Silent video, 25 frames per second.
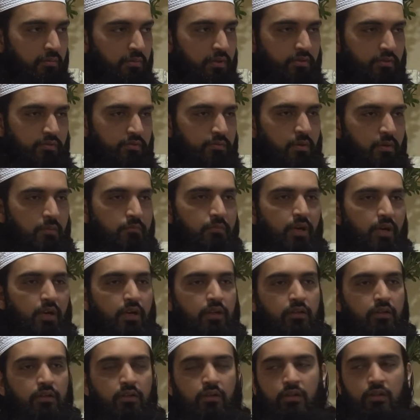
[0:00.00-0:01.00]
Because
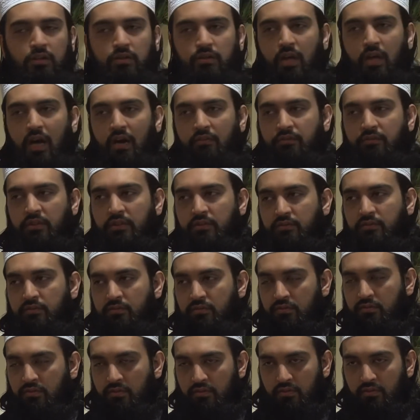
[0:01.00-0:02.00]
remember, you know, you have this
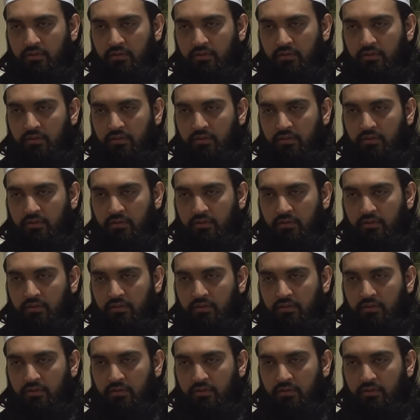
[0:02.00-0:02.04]
the,